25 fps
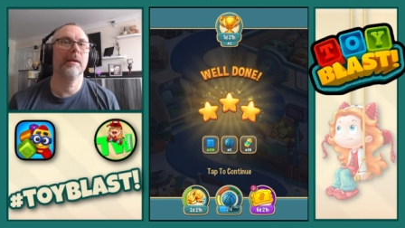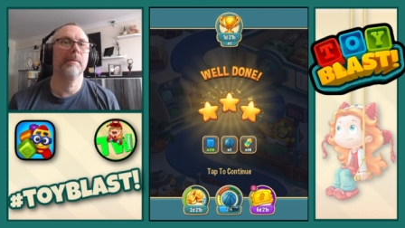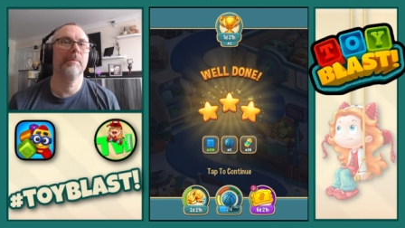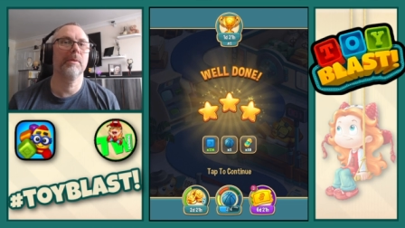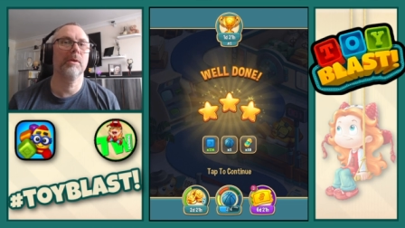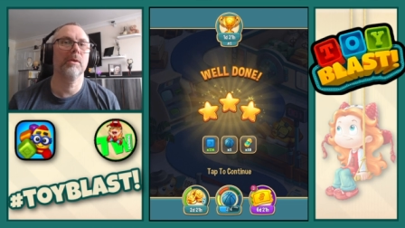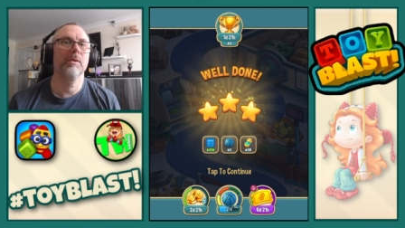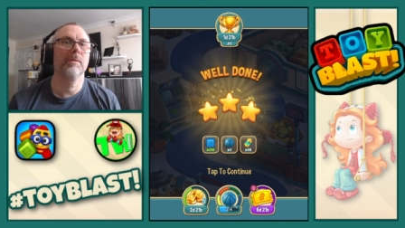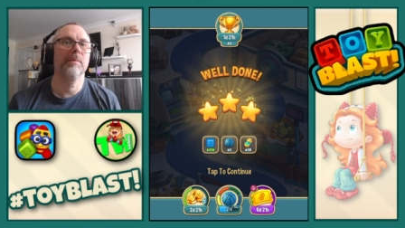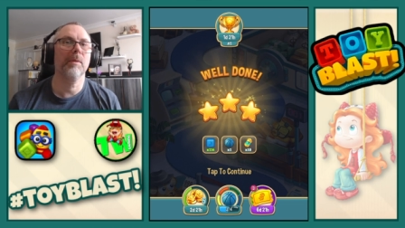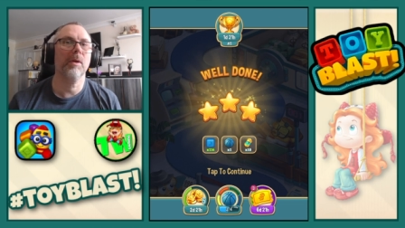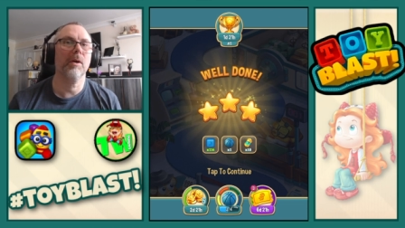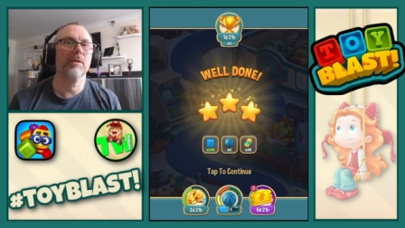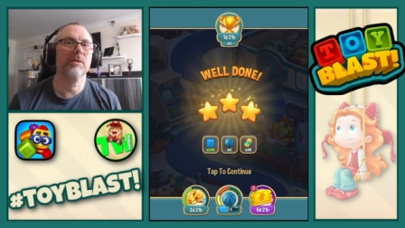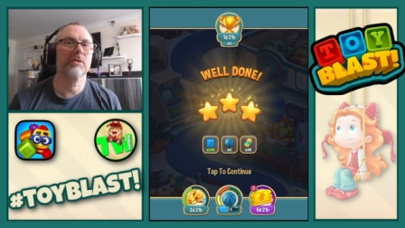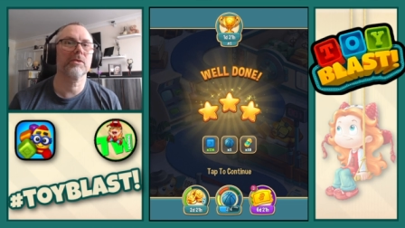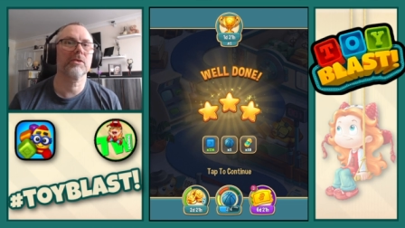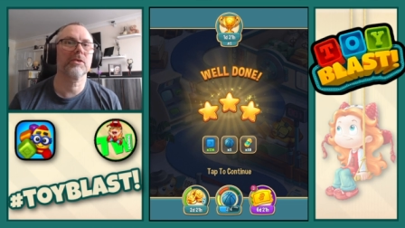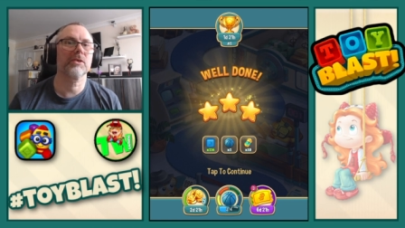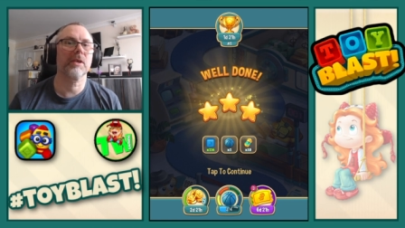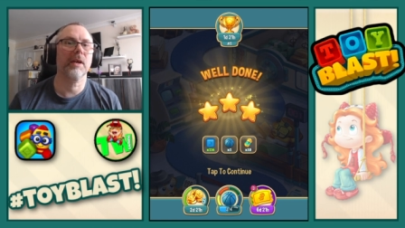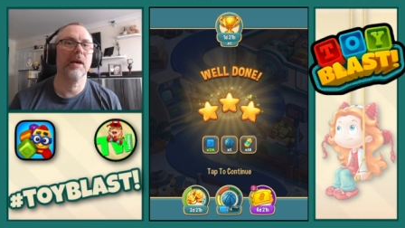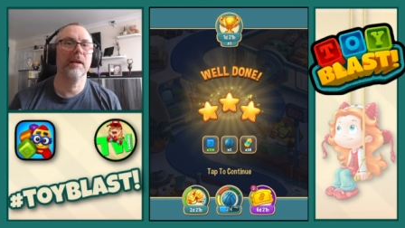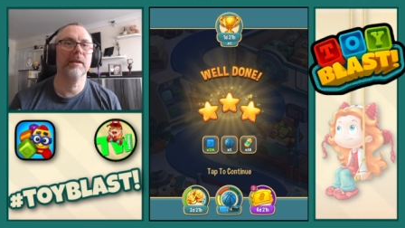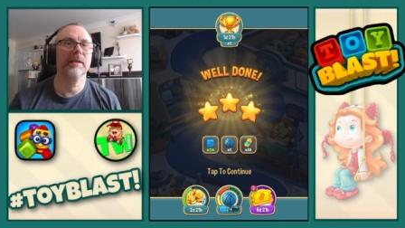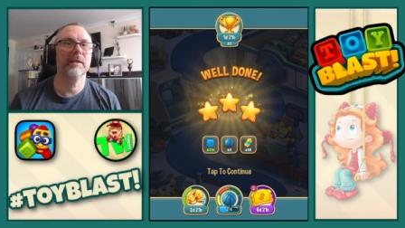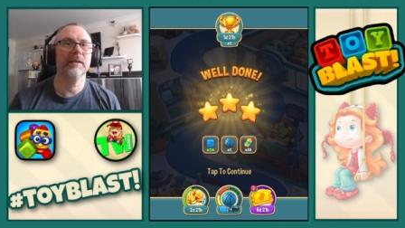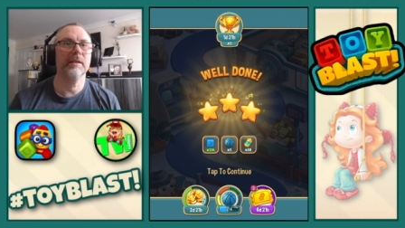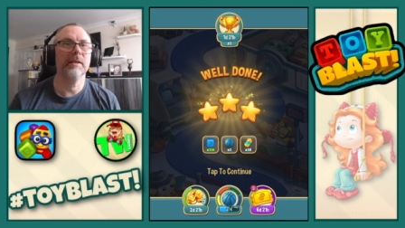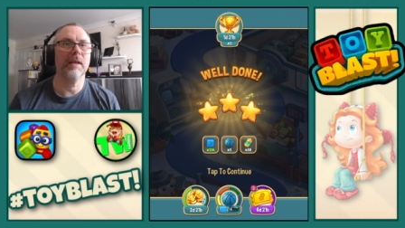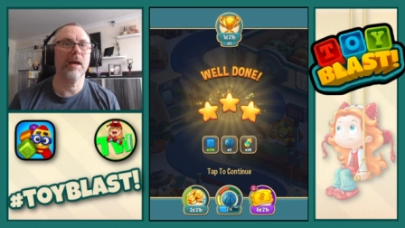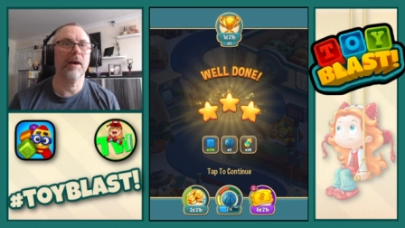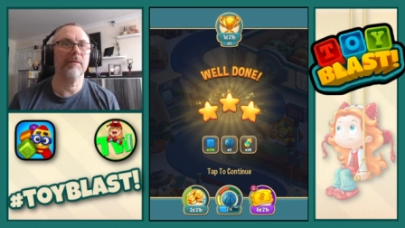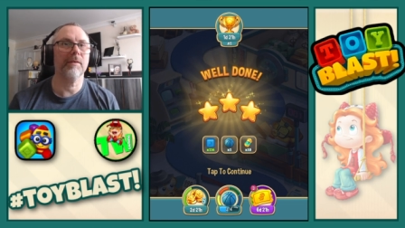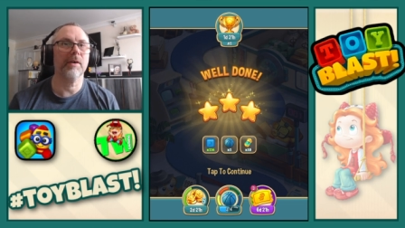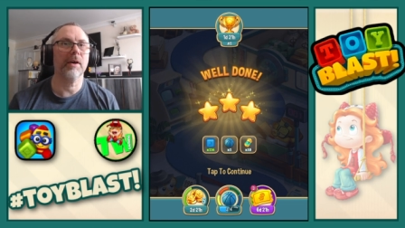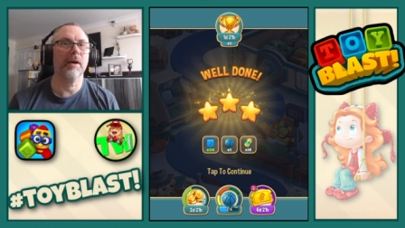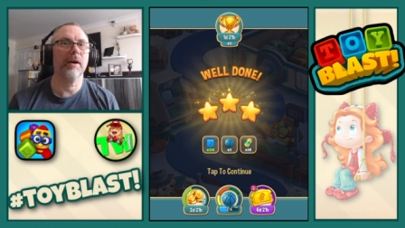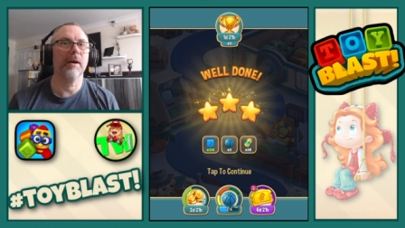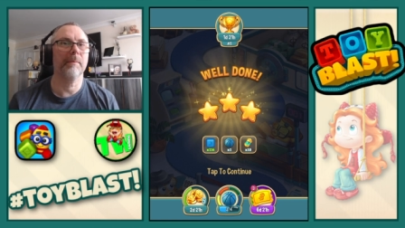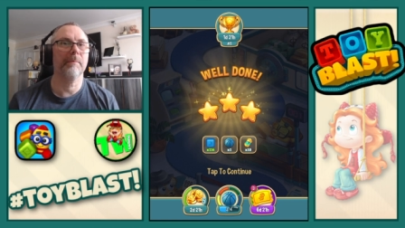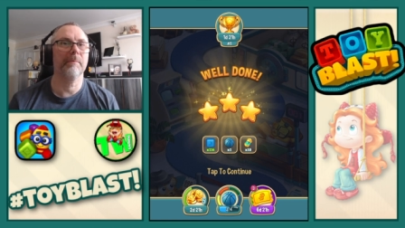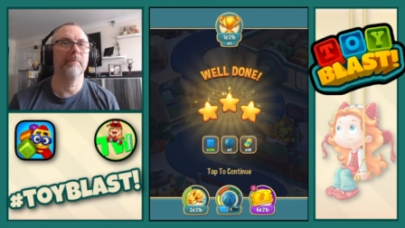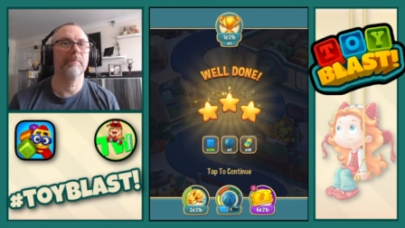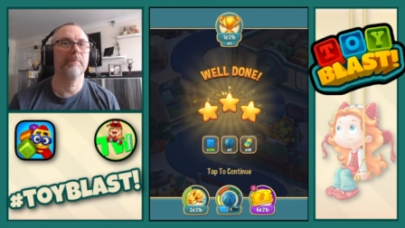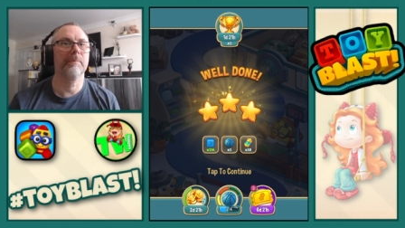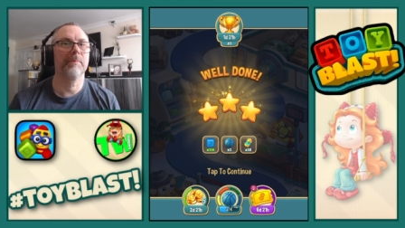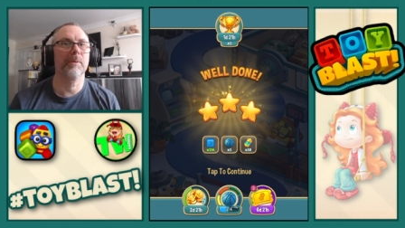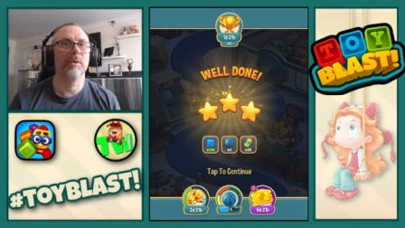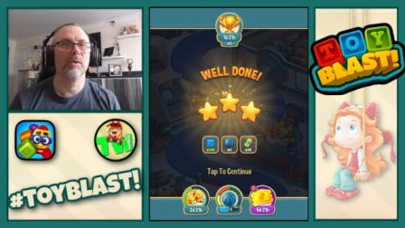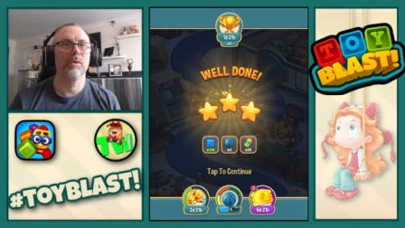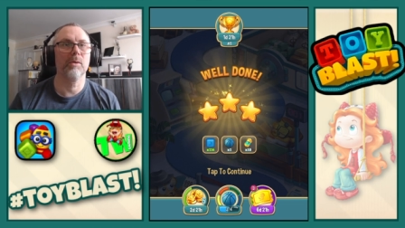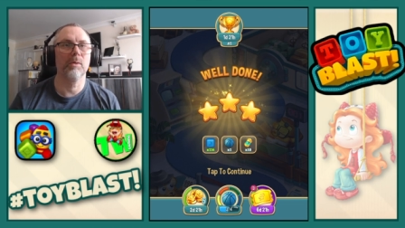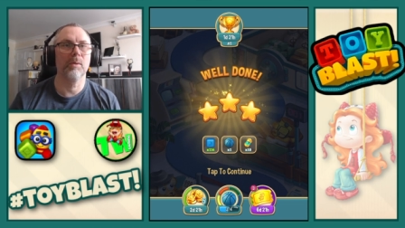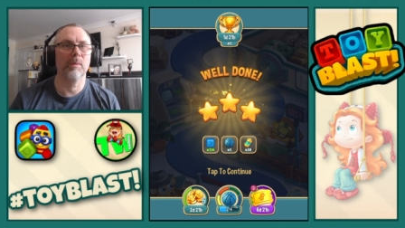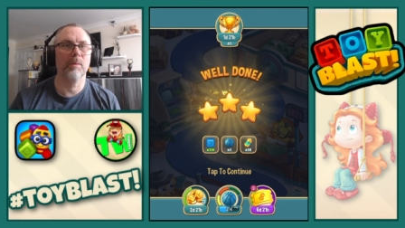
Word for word: blue blocks, another blue